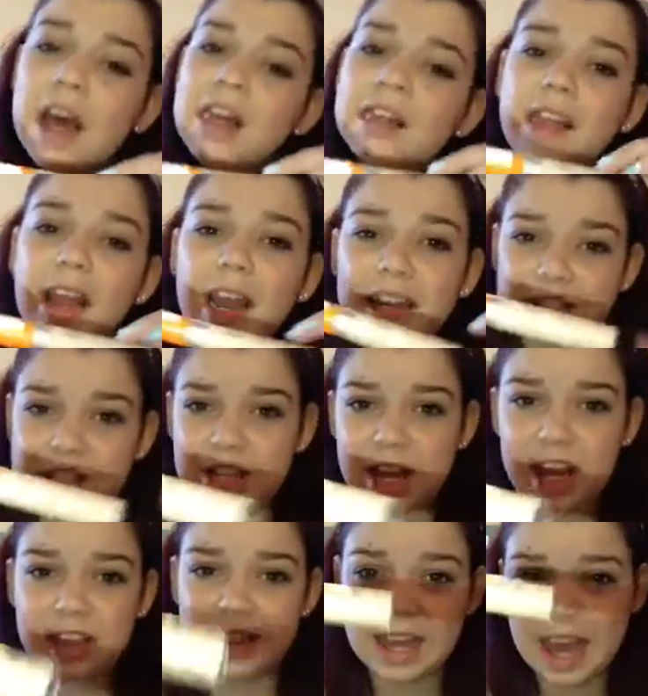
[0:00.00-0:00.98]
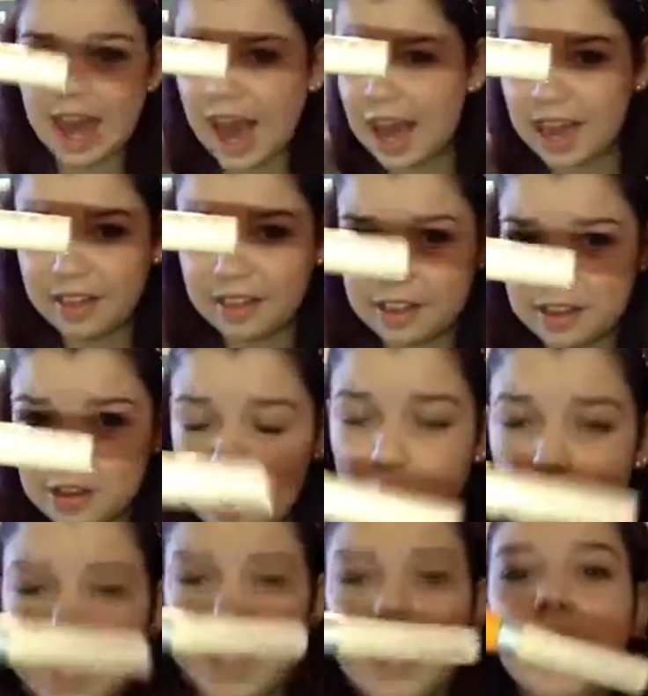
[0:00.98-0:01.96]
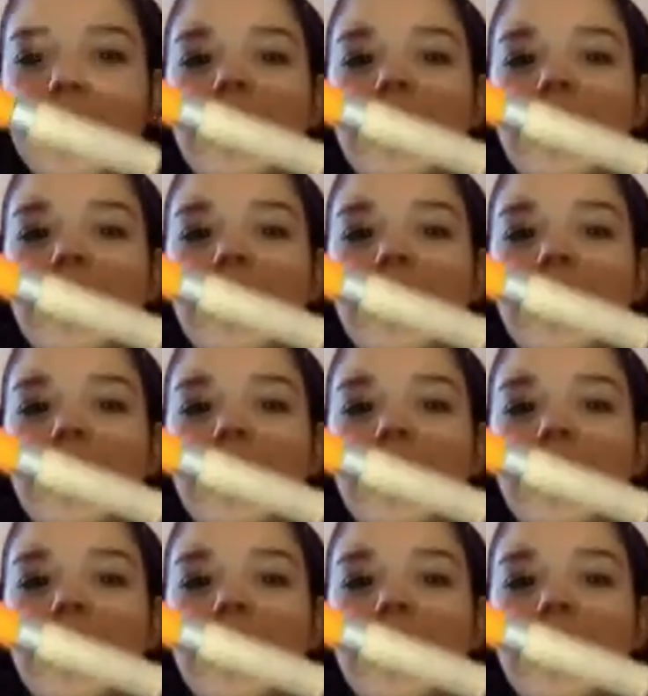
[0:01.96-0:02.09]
Lightest shade they had at the store.